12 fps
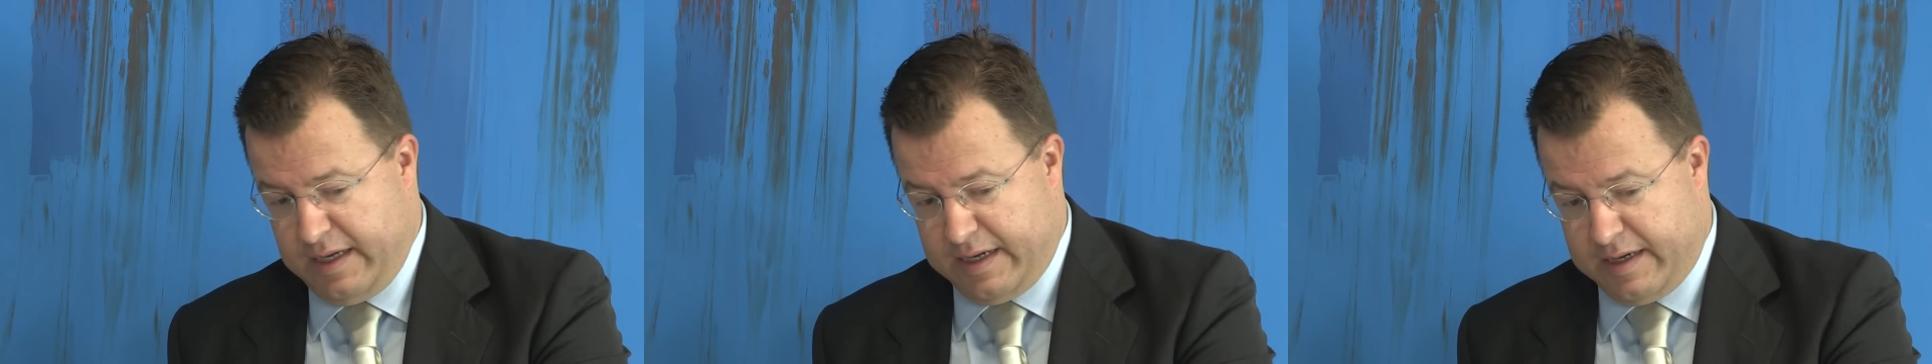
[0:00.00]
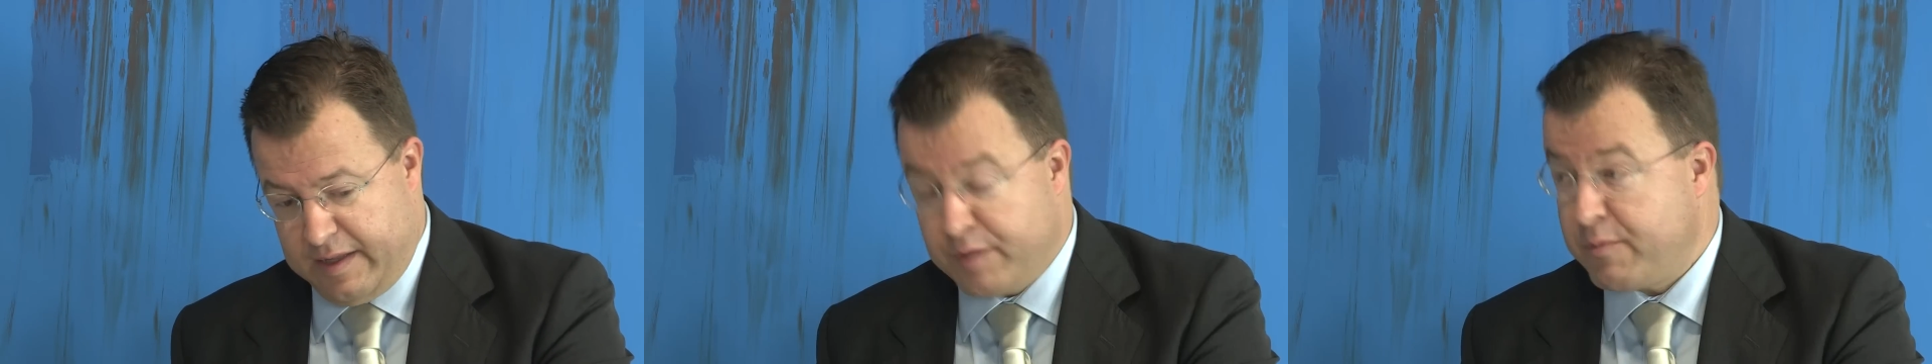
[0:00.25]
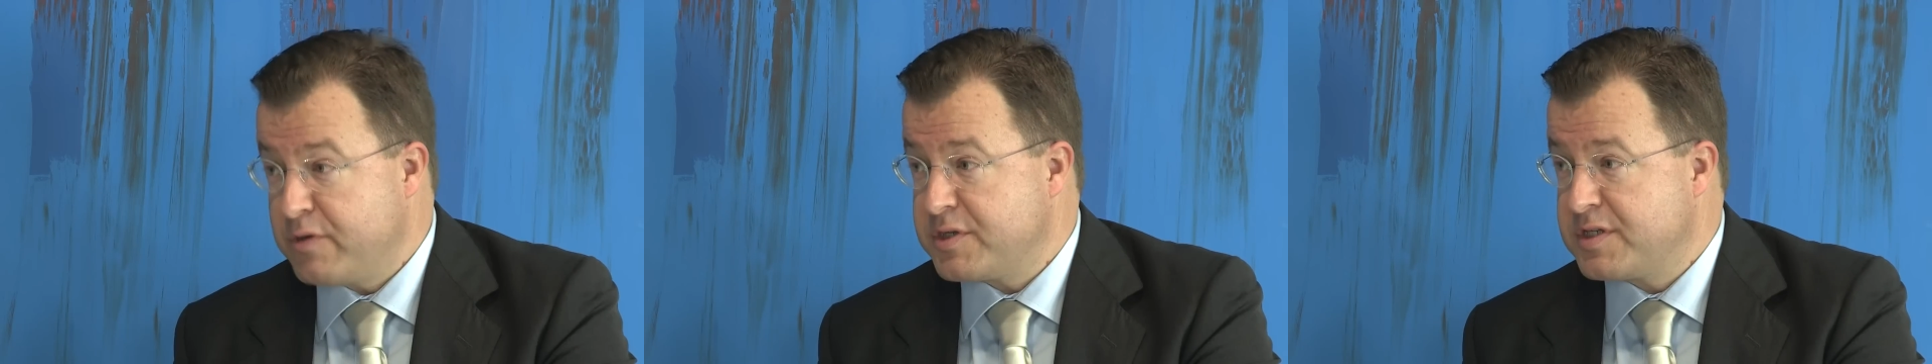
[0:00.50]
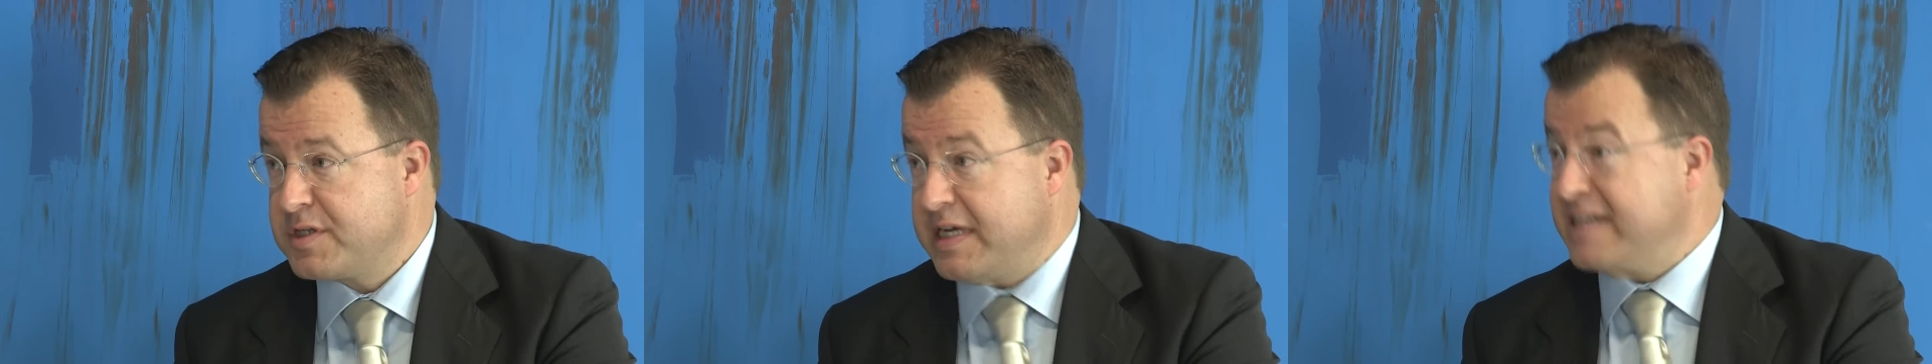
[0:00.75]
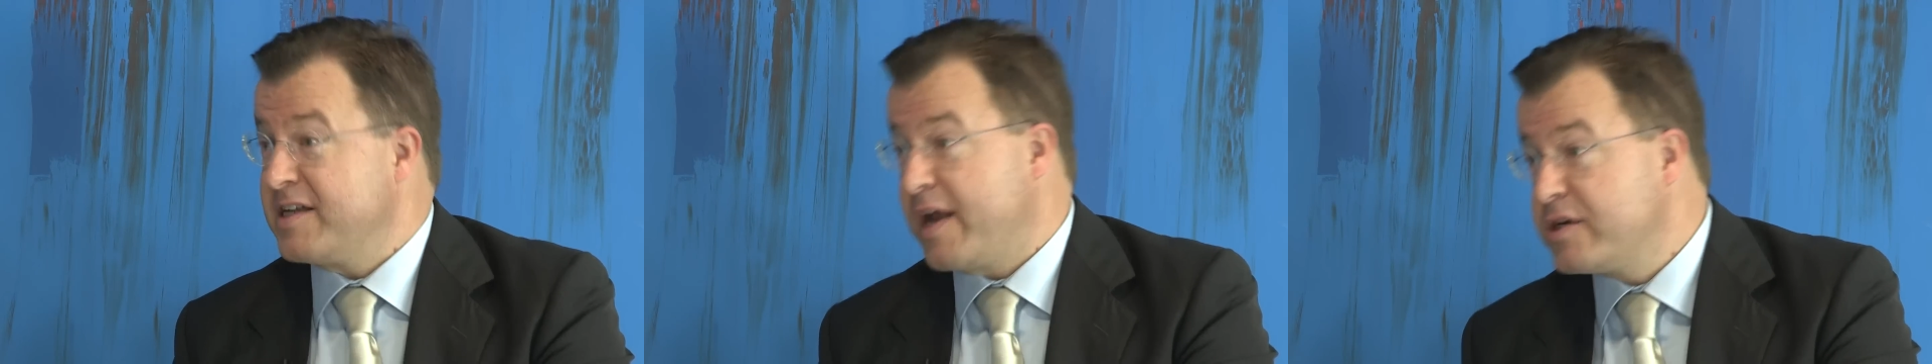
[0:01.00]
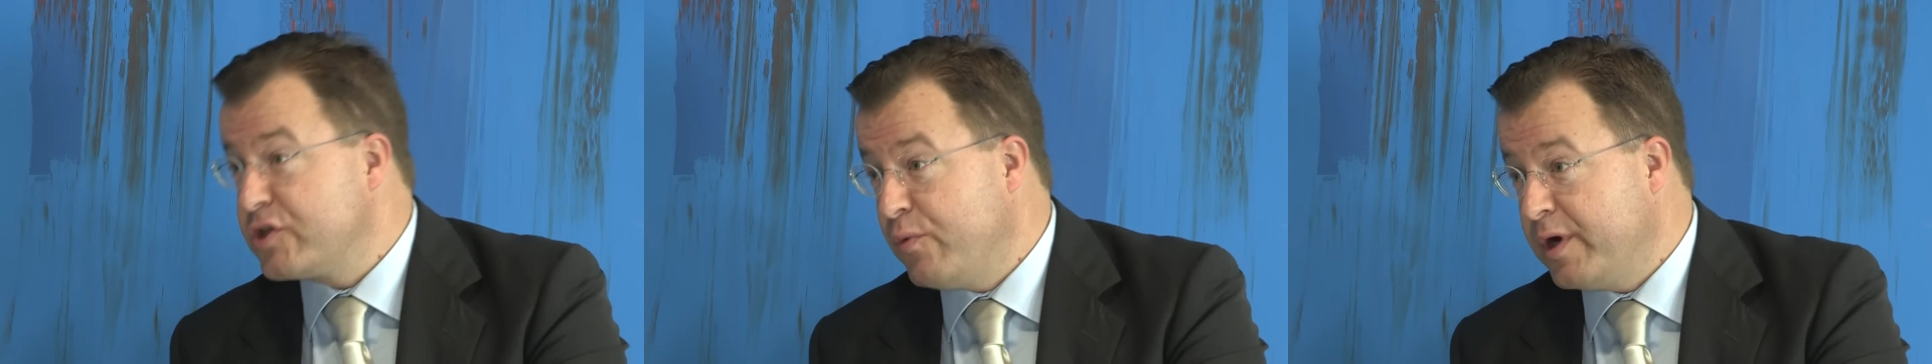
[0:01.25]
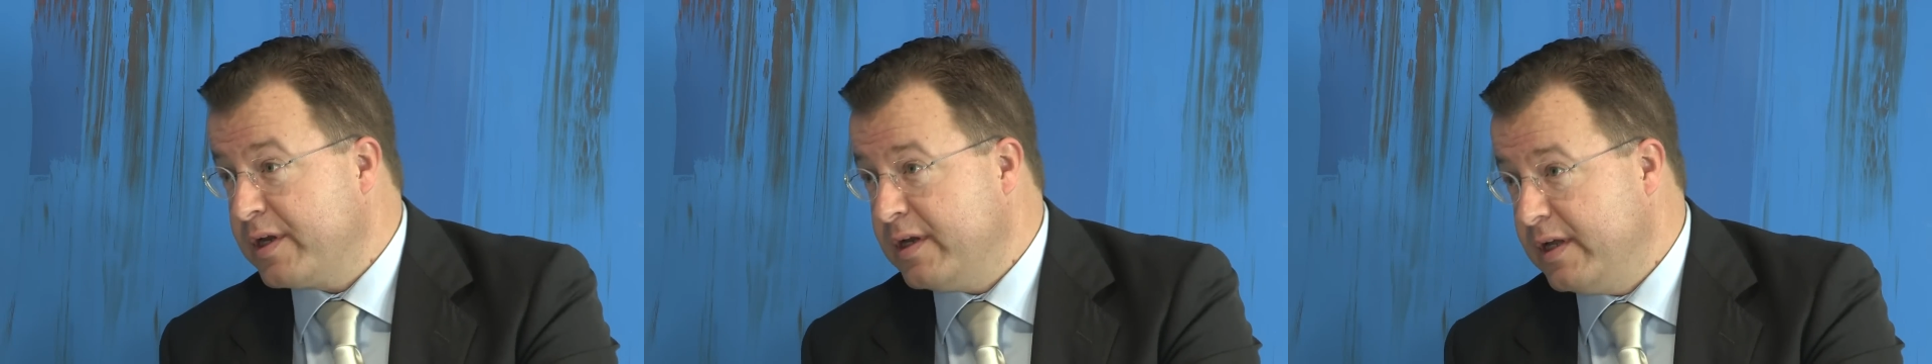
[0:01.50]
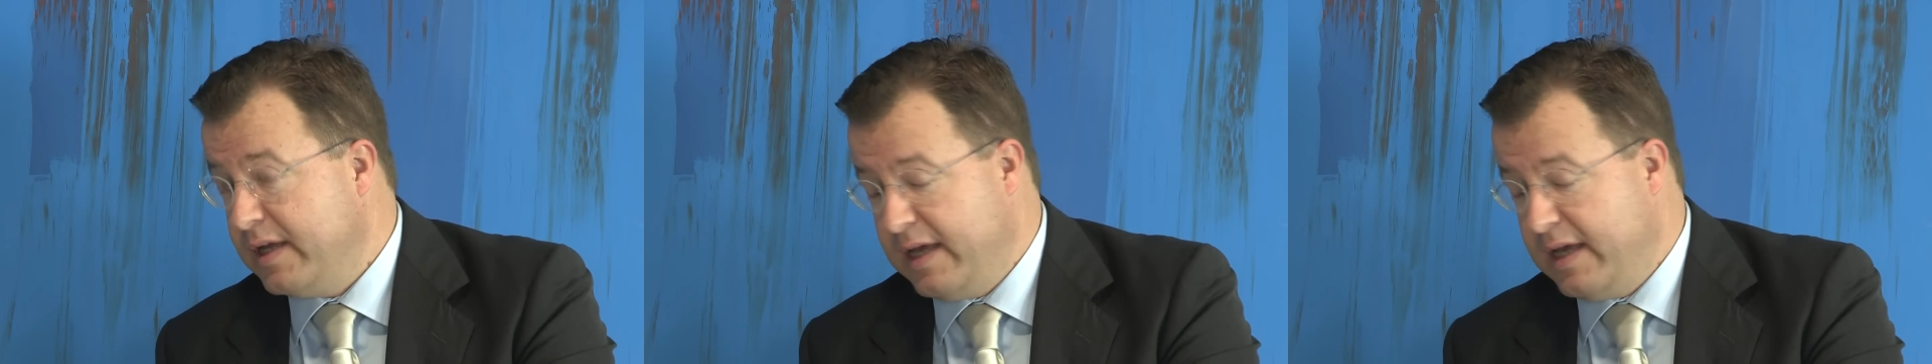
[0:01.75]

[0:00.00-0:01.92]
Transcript: uh, the most international one,